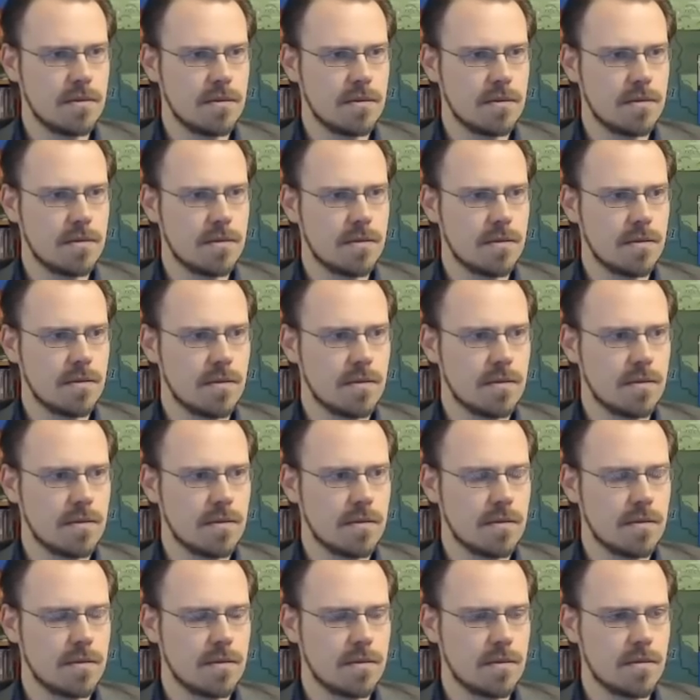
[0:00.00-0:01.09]
You, you, you
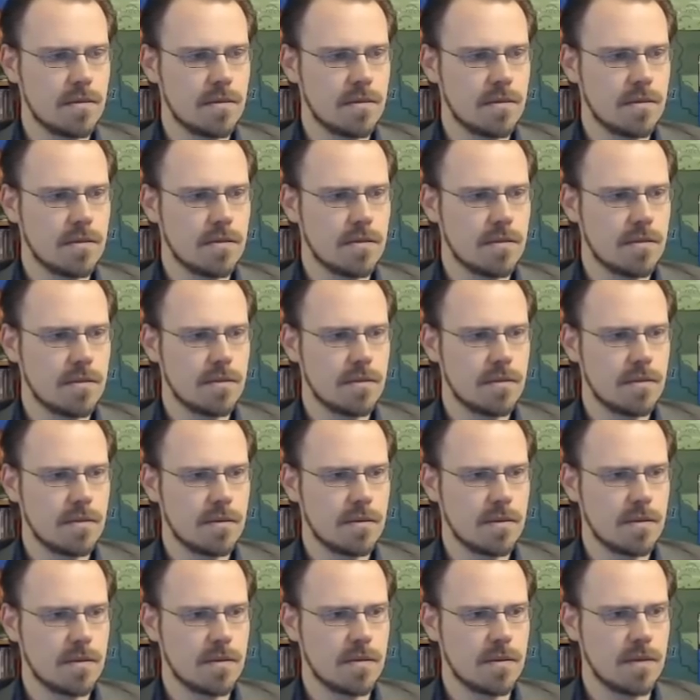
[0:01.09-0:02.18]
gotta be kidding
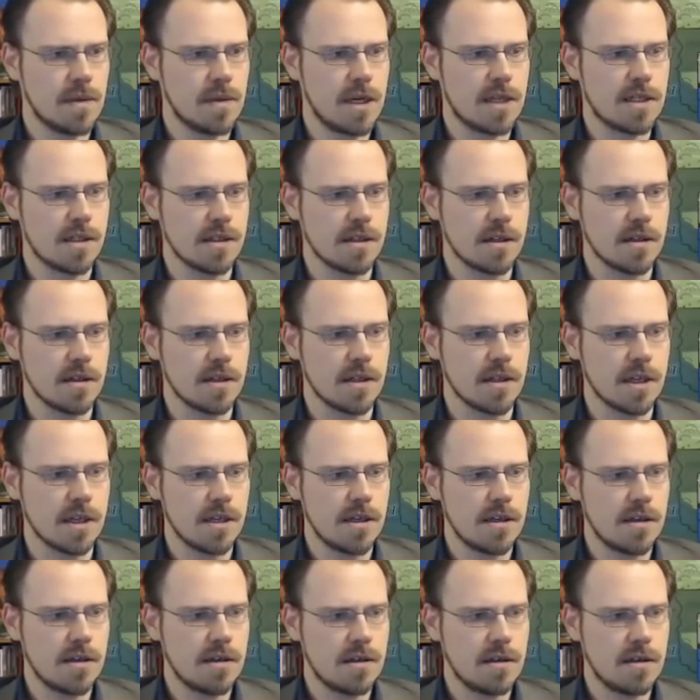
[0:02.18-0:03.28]
me! That's a little ugly.
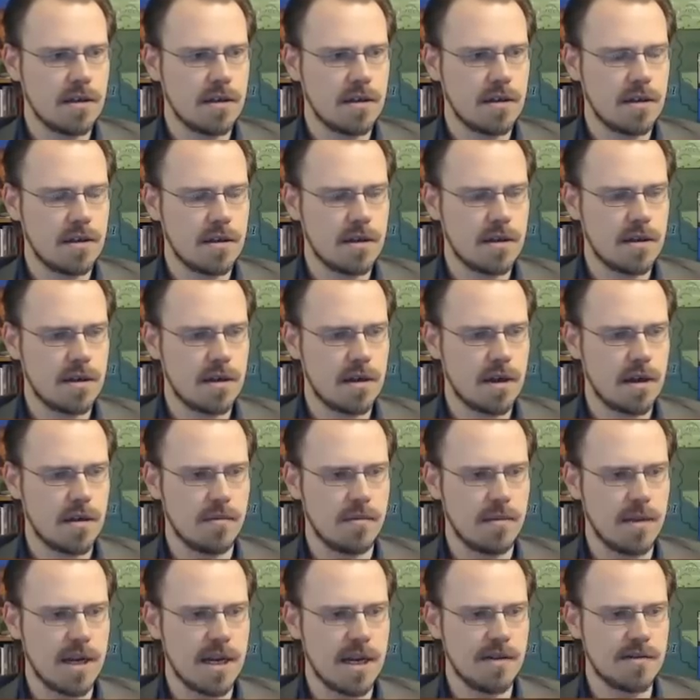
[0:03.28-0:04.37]

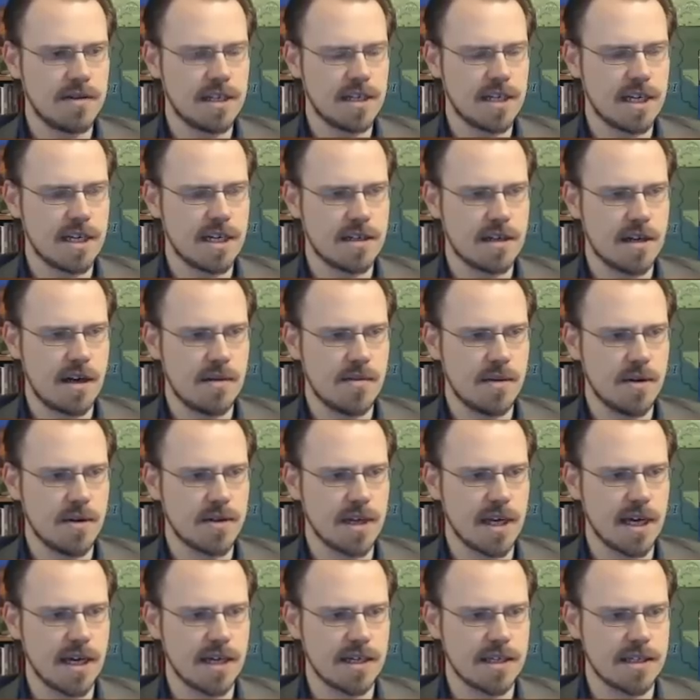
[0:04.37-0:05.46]
Might have to take time out to
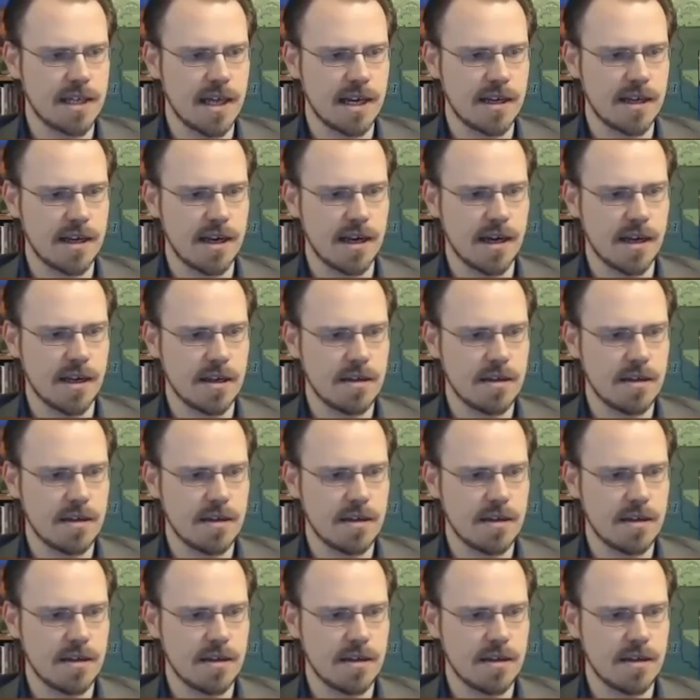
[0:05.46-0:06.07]
hex that guy.